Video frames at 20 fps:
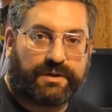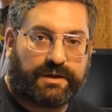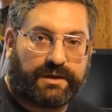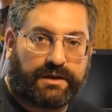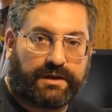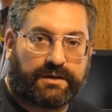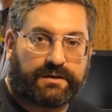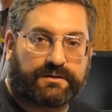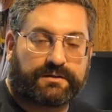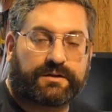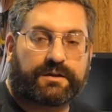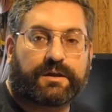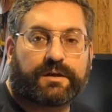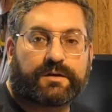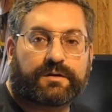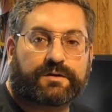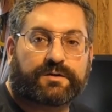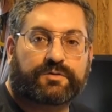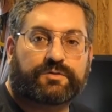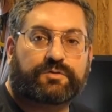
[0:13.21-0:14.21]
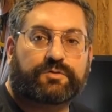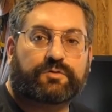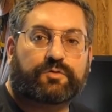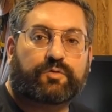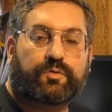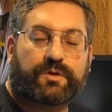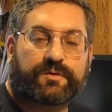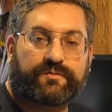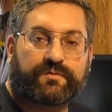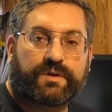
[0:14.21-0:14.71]
and today I'm going to do a
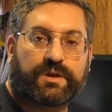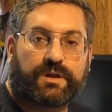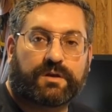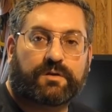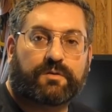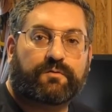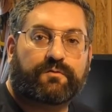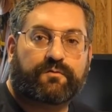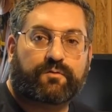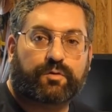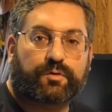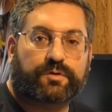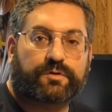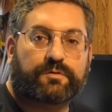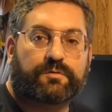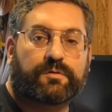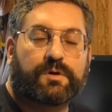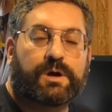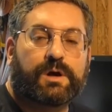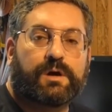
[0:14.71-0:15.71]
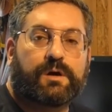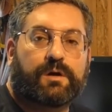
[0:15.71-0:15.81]
quick video for you